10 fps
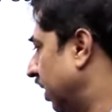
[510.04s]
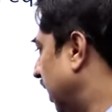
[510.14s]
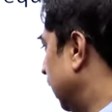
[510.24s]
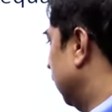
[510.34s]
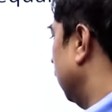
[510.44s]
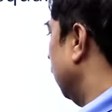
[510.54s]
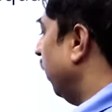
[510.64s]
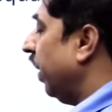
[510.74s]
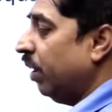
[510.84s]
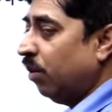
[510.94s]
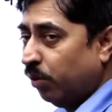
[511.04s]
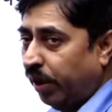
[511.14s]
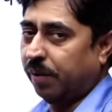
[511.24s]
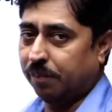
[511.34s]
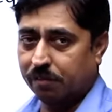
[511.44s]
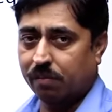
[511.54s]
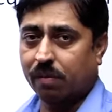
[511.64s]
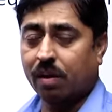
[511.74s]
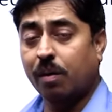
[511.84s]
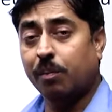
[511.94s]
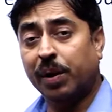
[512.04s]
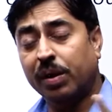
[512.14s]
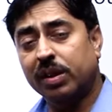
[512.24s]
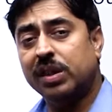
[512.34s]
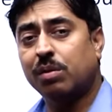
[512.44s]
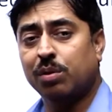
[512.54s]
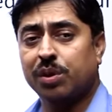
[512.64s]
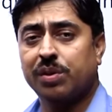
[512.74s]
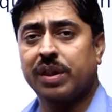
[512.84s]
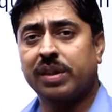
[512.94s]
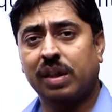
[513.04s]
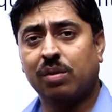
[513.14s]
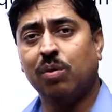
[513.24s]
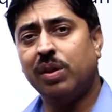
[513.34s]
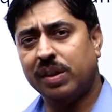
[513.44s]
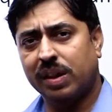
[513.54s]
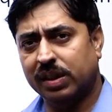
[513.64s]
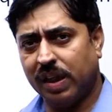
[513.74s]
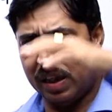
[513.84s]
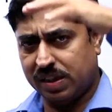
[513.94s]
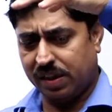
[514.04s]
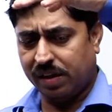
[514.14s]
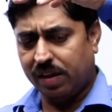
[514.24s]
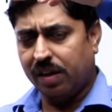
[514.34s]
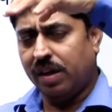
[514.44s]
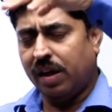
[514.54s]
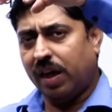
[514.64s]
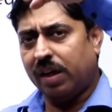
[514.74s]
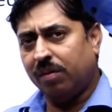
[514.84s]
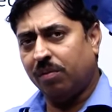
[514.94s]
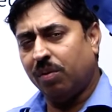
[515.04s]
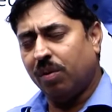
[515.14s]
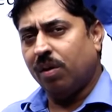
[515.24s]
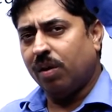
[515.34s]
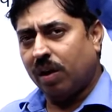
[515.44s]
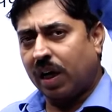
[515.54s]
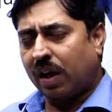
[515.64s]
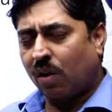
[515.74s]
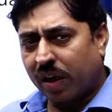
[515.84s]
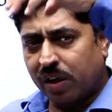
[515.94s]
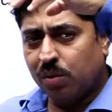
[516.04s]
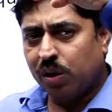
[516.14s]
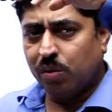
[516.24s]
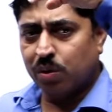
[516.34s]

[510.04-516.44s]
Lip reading: is V into K, because the question says that collision is elastic, and according to the